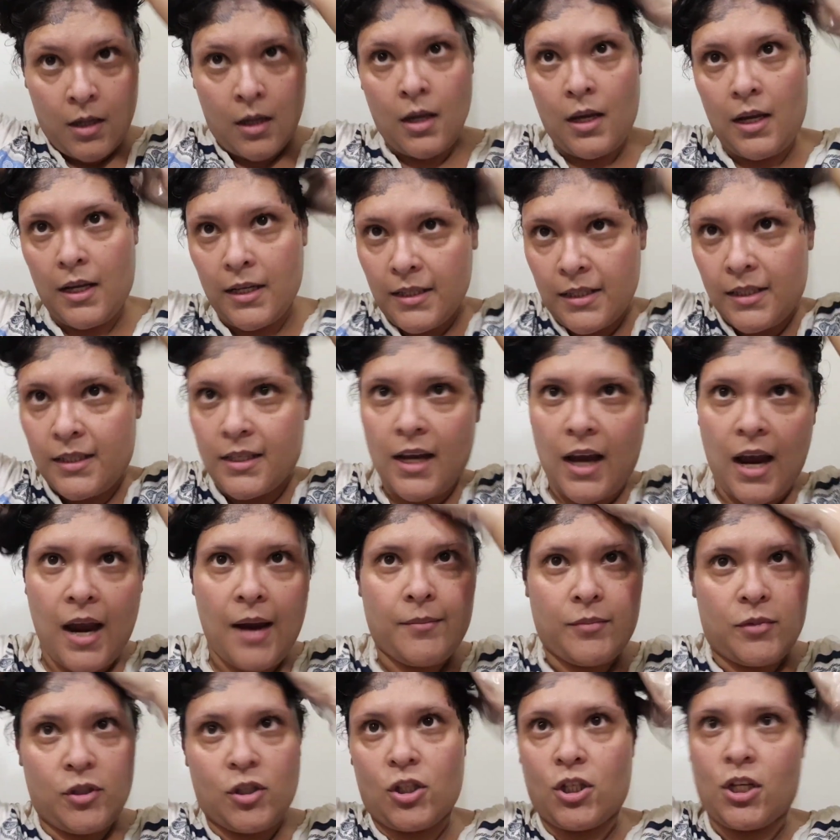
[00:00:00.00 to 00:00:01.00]
it's time
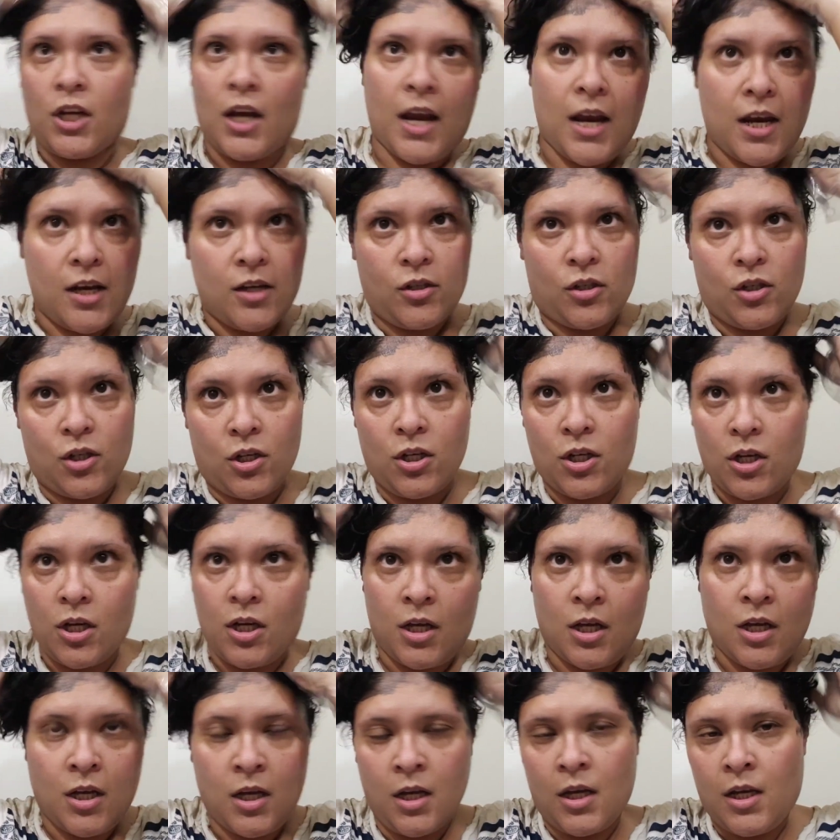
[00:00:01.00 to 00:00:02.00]
to change
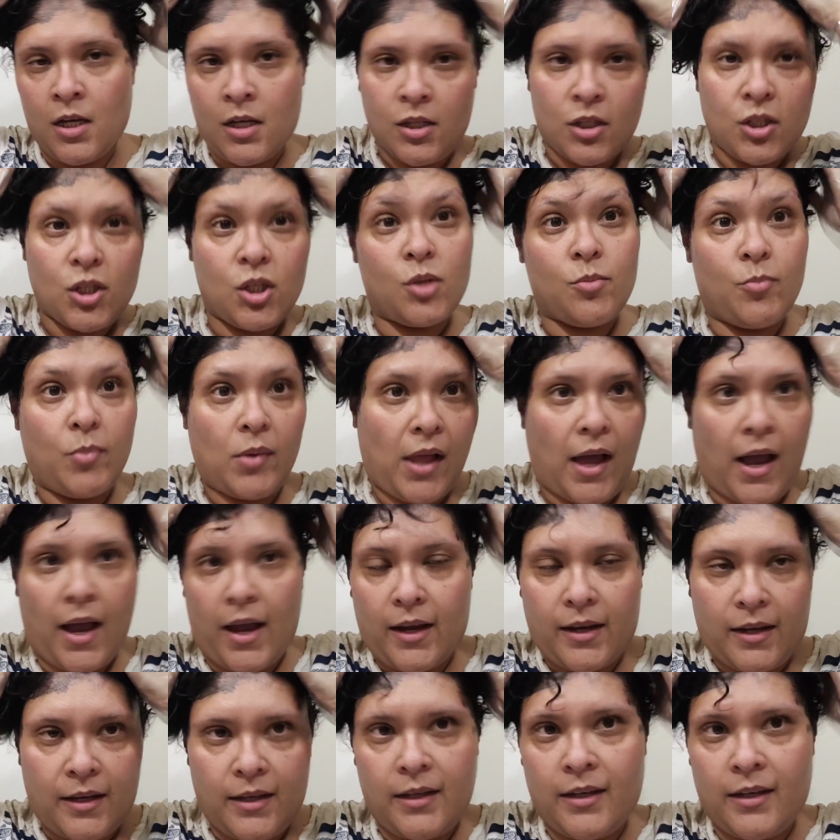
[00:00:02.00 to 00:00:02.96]
to black